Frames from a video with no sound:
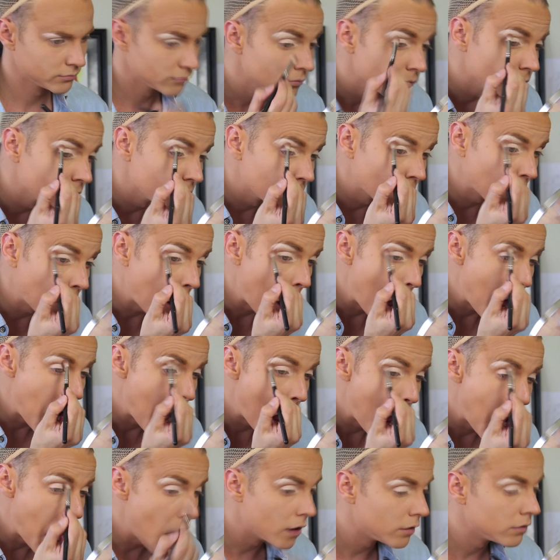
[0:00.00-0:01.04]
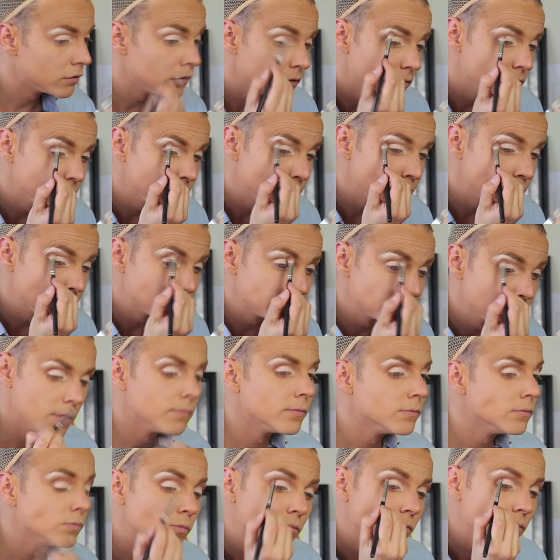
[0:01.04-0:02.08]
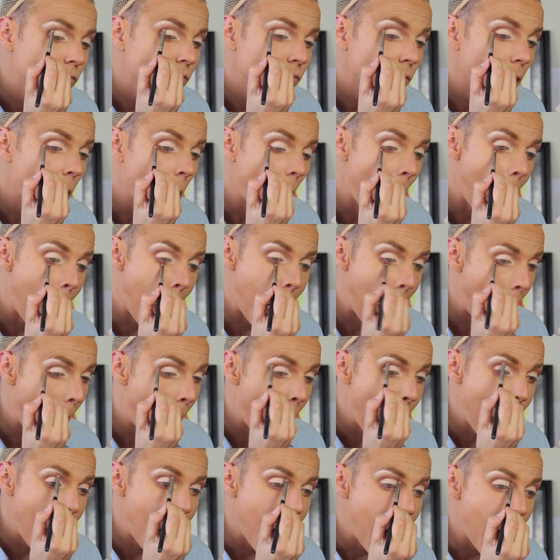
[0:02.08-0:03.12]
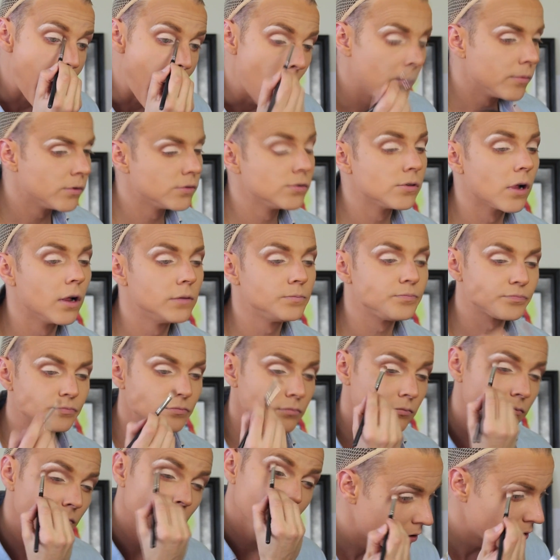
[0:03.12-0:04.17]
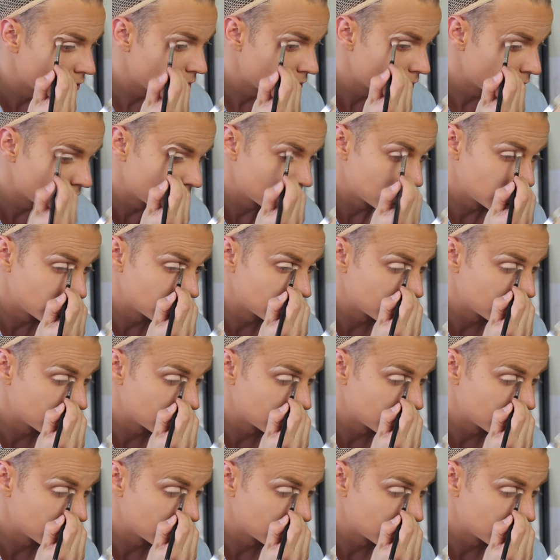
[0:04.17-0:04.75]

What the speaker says: basically the goal of this is to sort of create that contour and create that depth in your